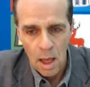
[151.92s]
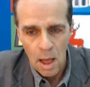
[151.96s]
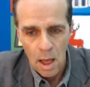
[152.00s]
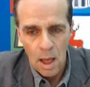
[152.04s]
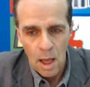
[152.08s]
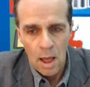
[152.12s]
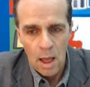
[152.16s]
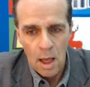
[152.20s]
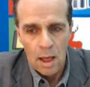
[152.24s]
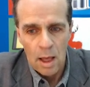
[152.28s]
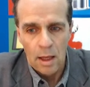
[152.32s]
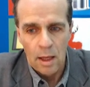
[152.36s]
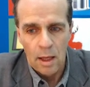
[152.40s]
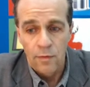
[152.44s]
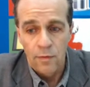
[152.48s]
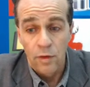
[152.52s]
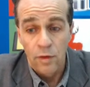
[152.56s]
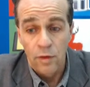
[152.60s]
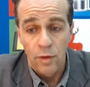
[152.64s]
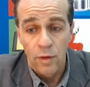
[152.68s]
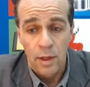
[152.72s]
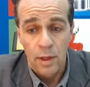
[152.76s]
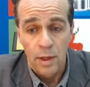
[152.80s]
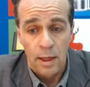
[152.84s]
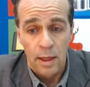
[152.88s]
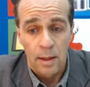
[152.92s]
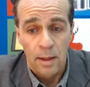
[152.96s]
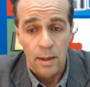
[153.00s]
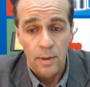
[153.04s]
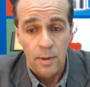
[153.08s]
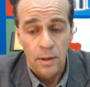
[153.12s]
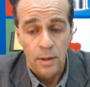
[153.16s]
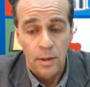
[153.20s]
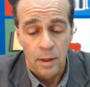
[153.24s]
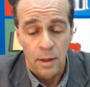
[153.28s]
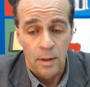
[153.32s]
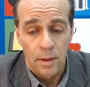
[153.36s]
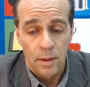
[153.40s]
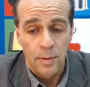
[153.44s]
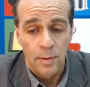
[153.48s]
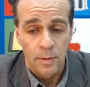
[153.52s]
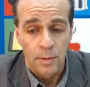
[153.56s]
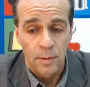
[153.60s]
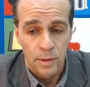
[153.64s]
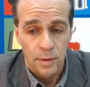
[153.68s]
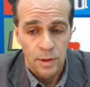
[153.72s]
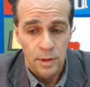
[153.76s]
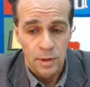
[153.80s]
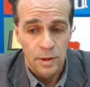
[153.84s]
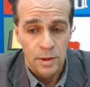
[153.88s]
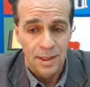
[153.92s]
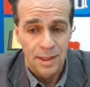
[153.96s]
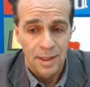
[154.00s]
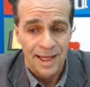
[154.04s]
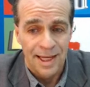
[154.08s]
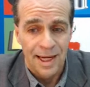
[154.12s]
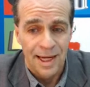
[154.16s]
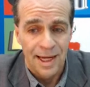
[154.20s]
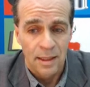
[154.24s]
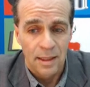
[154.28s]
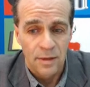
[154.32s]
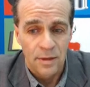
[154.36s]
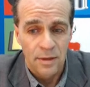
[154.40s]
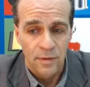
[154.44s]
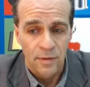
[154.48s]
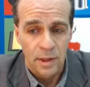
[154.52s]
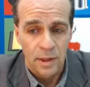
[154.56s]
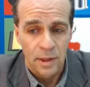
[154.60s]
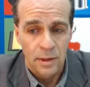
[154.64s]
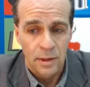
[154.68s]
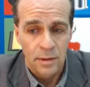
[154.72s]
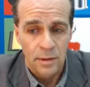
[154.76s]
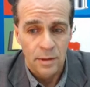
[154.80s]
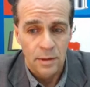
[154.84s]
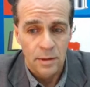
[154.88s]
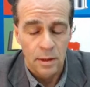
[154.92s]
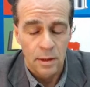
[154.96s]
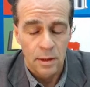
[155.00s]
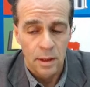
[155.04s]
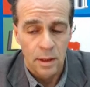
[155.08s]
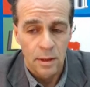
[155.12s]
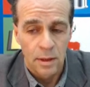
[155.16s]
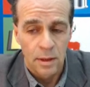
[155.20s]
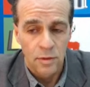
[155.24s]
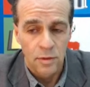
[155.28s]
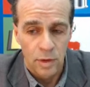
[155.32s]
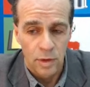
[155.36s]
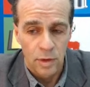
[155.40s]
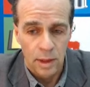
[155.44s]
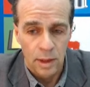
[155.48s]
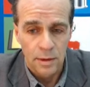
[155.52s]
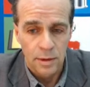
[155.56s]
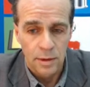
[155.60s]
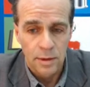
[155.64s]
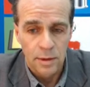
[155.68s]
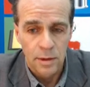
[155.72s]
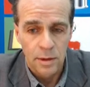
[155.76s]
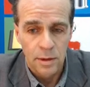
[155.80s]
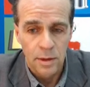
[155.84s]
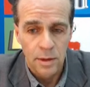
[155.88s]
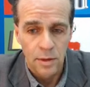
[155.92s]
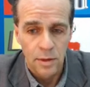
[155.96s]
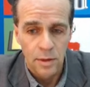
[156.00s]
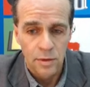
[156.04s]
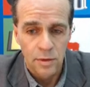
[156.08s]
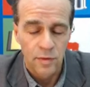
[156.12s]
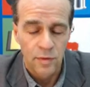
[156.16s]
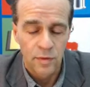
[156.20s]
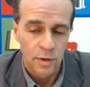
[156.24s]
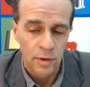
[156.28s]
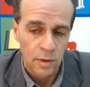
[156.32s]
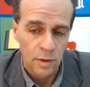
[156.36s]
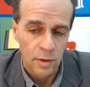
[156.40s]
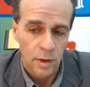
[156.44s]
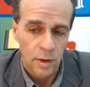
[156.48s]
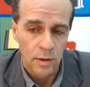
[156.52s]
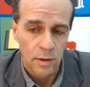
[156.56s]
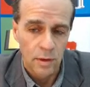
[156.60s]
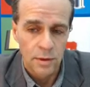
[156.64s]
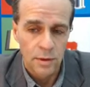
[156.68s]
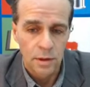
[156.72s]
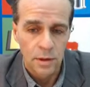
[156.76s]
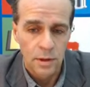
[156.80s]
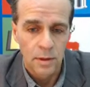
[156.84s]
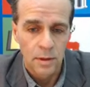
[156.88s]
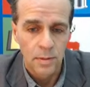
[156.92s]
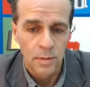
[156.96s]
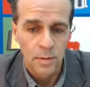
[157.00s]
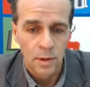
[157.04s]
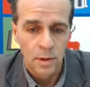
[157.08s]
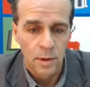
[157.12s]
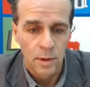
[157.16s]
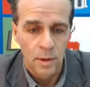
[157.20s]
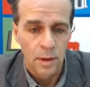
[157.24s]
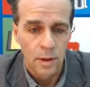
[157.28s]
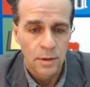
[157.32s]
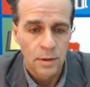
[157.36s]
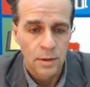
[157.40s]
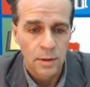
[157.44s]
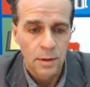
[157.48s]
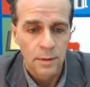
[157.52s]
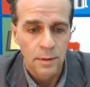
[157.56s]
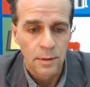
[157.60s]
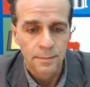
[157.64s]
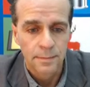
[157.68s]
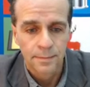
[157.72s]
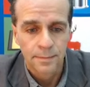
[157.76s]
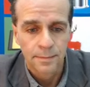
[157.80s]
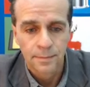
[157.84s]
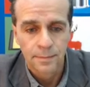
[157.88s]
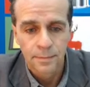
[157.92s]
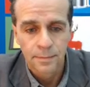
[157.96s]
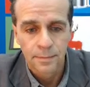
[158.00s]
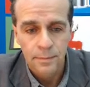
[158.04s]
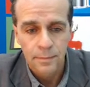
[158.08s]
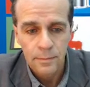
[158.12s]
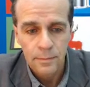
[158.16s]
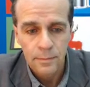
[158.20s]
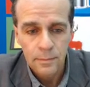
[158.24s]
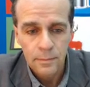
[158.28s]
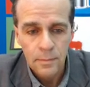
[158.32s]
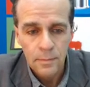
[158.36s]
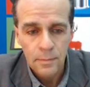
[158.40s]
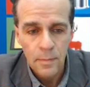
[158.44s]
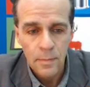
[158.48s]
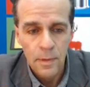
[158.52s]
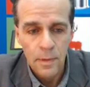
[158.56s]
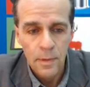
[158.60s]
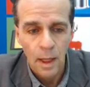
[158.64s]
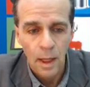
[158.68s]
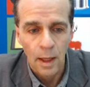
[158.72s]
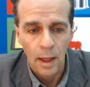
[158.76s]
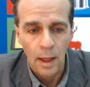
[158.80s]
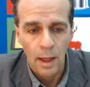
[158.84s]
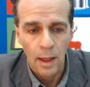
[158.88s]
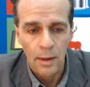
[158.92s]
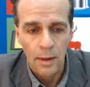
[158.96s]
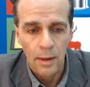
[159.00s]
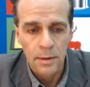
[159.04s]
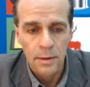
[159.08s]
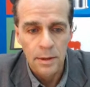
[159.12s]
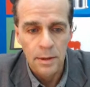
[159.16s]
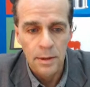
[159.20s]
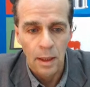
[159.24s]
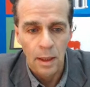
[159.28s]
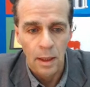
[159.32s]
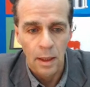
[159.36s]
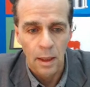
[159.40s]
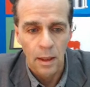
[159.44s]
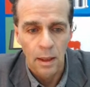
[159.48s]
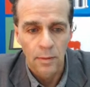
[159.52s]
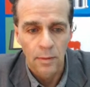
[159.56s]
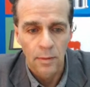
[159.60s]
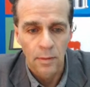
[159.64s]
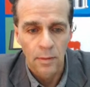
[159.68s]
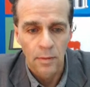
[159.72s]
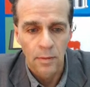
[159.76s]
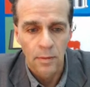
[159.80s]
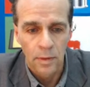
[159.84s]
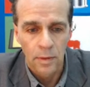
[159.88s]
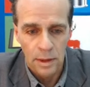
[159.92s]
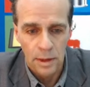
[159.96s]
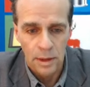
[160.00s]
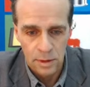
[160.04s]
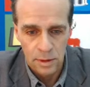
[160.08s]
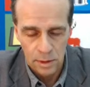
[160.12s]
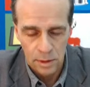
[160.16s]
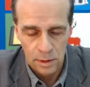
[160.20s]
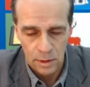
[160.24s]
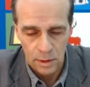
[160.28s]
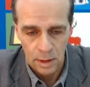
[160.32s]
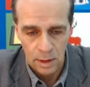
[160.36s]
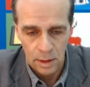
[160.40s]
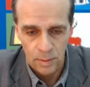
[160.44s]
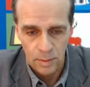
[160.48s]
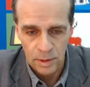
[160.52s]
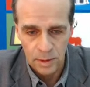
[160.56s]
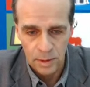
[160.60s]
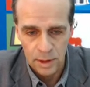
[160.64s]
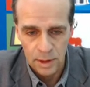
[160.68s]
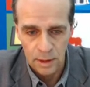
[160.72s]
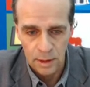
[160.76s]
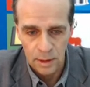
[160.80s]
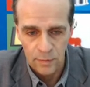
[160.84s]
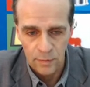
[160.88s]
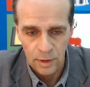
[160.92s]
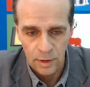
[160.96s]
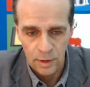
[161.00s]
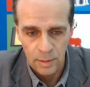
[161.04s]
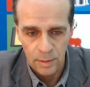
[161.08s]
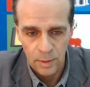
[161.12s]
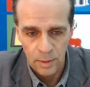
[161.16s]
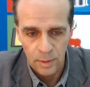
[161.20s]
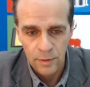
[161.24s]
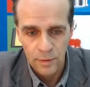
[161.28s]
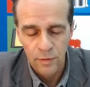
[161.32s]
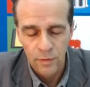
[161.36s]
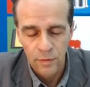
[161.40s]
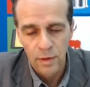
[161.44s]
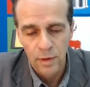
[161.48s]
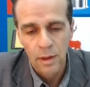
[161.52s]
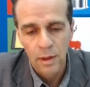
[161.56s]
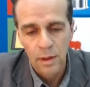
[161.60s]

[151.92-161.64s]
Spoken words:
and photodynamic therapy, which is light-activated drugs used for oncology and beyond. And as I'll present very briefly,